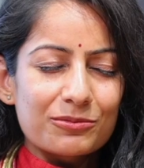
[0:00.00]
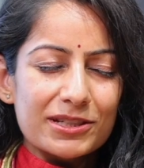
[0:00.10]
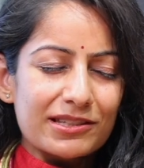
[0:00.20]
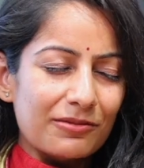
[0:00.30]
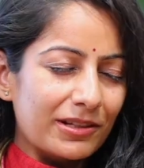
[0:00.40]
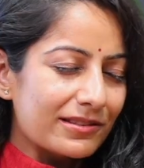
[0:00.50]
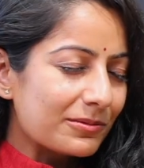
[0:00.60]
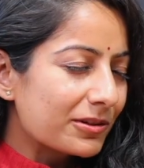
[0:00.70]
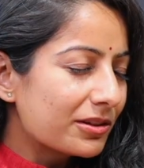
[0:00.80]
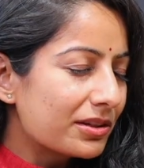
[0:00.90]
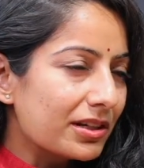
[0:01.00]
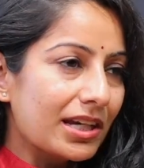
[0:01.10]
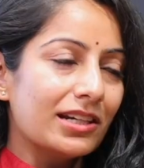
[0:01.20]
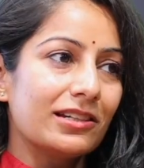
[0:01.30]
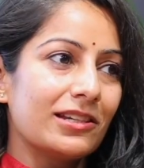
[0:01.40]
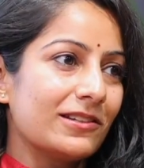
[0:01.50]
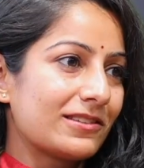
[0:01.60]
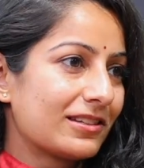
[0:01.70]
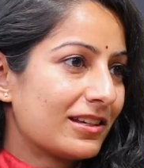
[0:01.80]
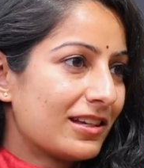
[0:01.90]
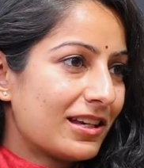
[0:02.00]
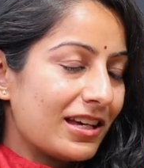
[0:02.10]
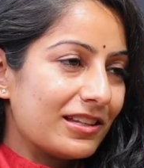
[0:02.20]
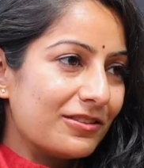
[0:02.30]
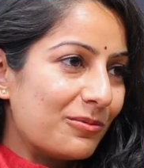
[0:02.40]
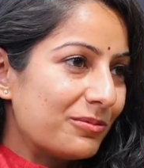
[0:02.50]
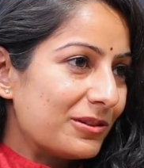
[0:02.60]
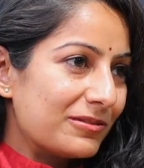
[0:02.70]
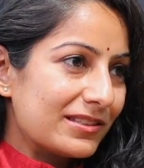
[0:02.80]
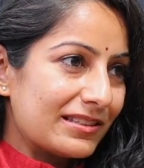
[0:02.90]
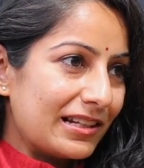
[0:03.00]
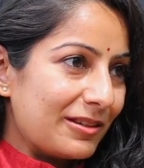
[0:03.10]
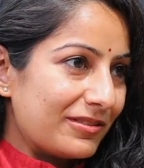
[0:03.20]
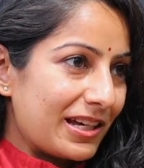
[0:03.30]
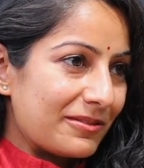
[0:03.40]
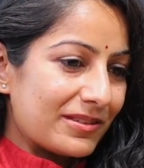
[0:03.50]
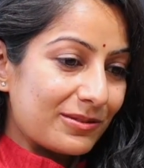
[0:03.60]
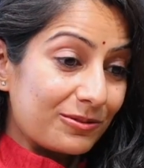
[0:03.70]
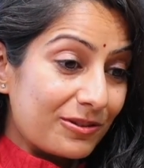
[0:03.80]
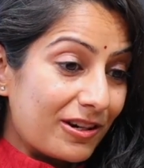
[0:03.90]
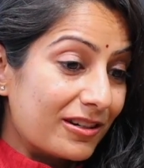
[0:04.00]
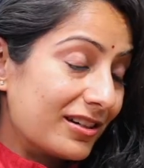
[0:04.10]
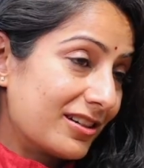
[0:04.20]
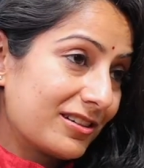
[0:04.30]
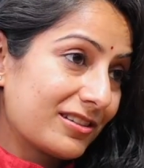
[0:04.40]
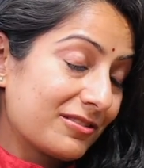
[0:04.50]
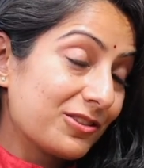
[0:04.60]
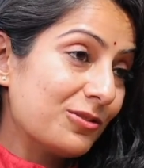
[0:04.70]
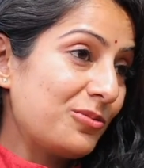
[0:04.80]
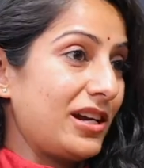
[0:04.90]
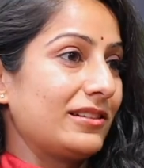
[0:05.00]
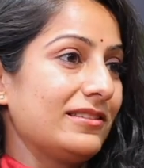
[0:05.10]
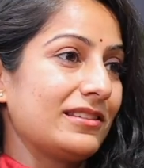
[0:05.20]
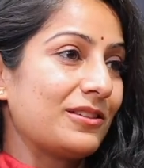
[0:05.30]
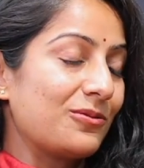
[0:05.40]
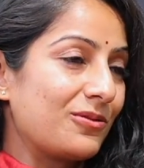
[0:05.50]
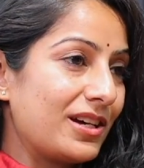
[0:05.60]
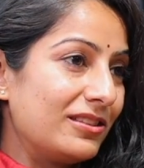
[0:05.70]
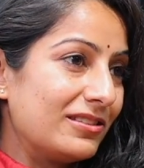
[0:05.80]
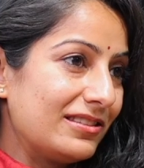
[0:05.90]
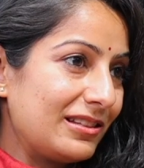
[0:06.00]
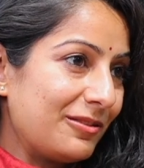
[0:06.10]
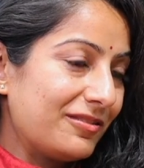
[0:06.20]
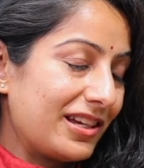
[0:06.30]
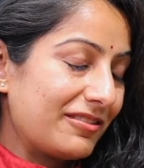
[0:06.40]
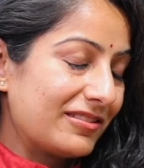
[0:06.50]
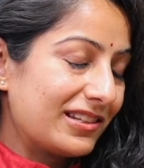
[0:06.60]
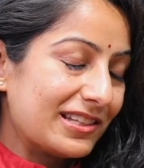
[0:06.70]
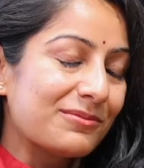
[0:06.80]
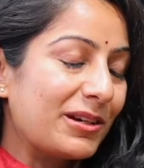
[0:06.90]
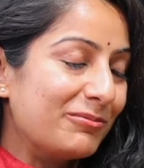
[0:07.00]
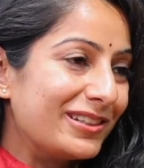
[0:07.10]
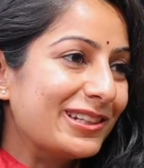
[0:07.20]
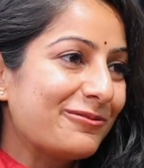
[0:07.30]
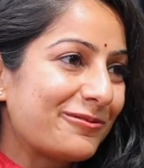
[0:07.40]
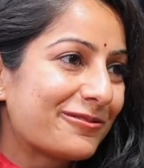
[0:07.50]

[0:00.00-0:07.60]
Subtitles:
You must have done some great deeds in your previous lifetimes. So you are, practicing yoga in this lifetime. That's my belief.